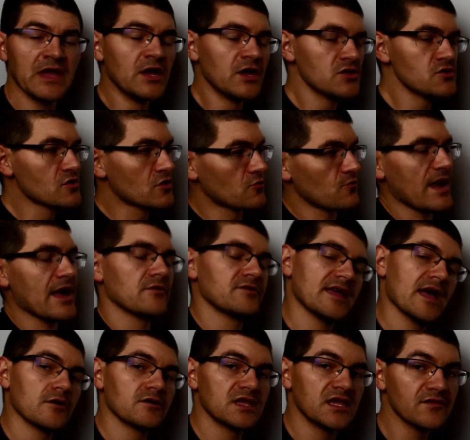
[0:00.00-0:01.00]
you can round
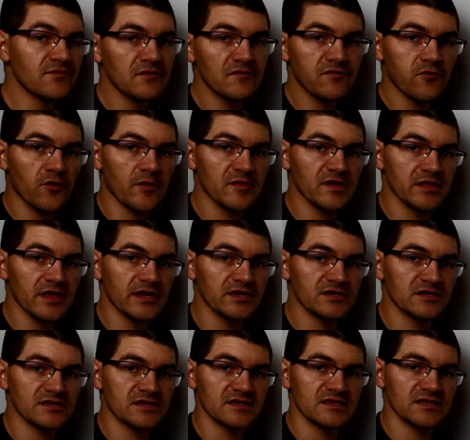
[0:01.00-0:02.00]
out given
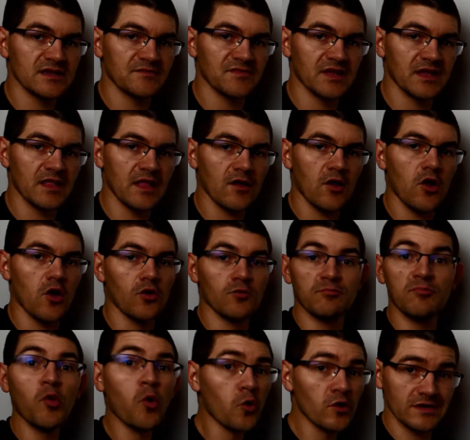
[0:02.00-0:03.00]
formulations in something
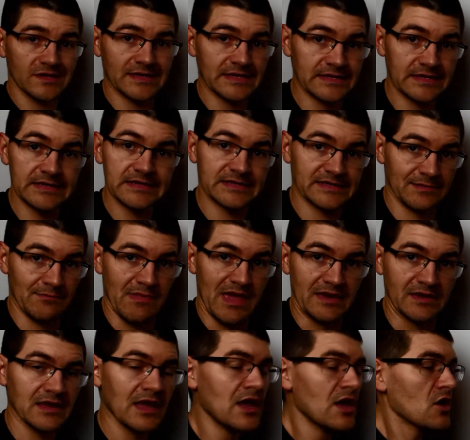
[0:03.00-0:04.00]
called Portland
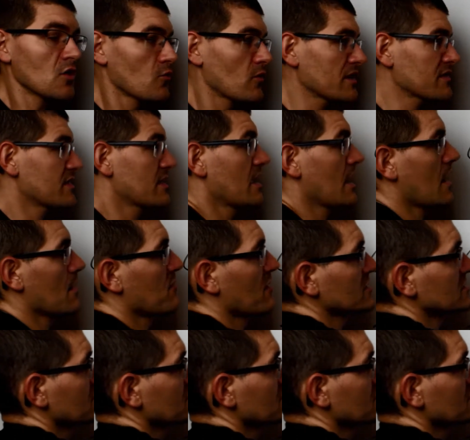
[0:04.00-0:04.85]
cement with a bunch